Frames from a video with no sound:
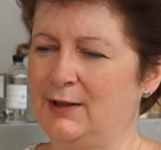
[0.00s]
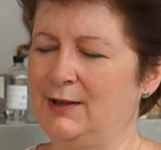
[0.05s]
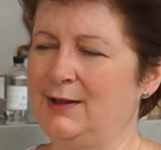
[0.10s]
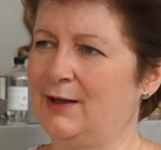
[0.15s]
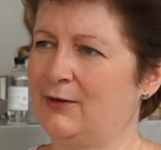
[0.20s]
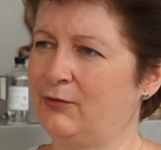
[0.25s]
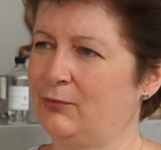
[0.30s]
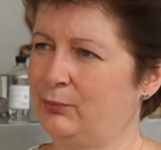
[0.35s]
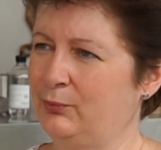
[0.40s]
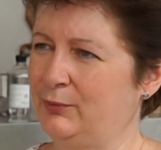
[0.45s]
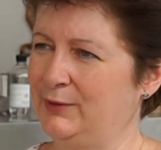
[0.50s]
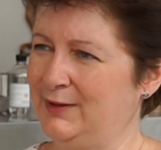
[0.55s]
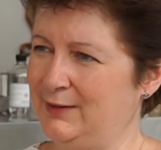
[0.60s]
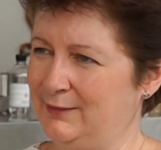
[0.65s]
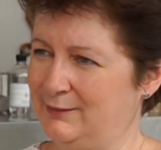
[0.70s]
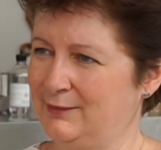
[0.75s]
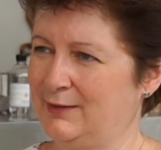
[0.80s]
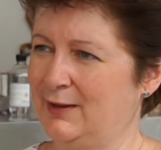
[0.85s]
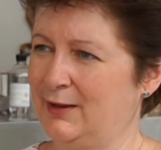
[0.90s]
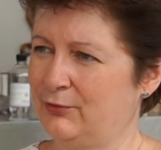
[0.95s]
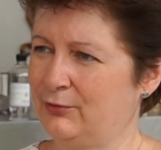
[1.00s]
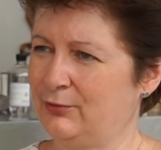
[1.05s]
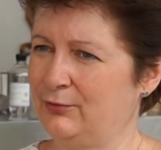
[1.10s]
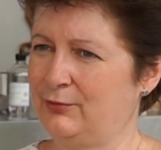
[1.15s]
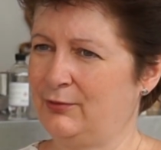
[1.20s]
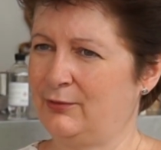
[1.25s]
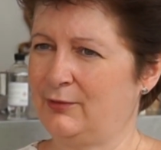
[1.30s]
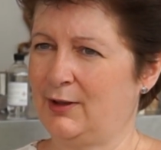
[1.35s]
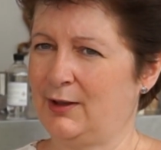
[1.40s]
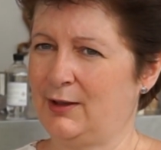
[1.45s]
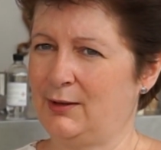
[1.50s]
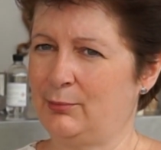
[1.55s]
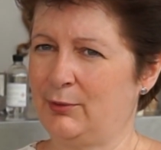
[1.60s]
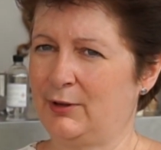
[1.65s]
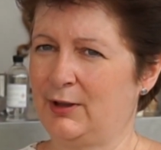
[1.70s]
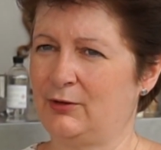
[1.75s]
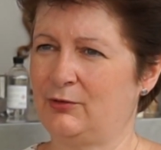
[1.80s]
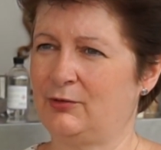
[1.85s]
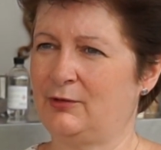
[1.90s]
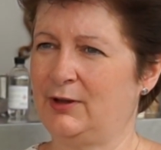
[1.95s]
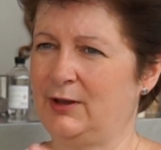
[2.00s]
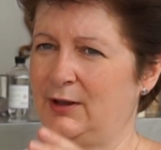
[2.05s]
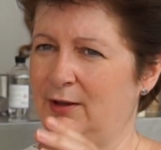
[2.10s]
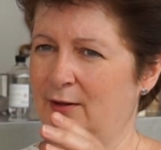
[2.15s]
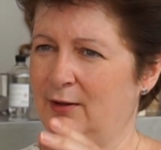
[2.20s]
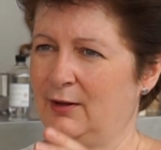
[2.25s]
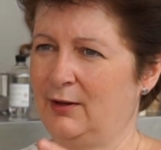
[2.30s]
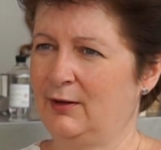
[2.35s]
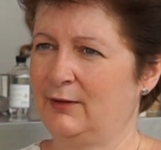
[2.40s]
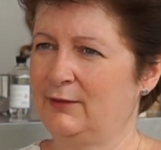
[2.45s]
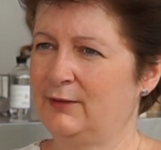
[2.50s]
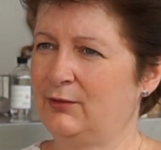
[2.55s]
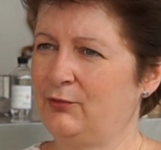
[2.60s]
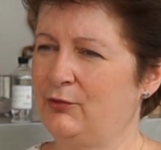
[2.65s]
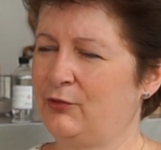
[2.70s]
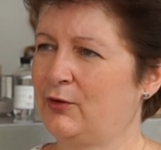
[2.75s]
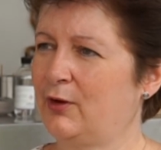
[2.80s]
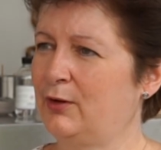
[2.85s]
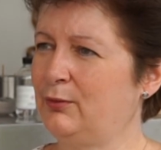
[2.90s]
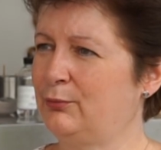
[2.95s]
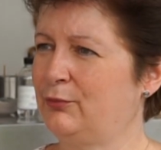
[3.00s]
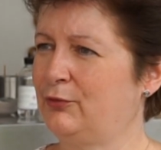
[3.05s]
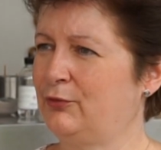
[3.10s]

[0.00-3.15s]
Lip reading: Yes, we need to get through today, but actually there is hope for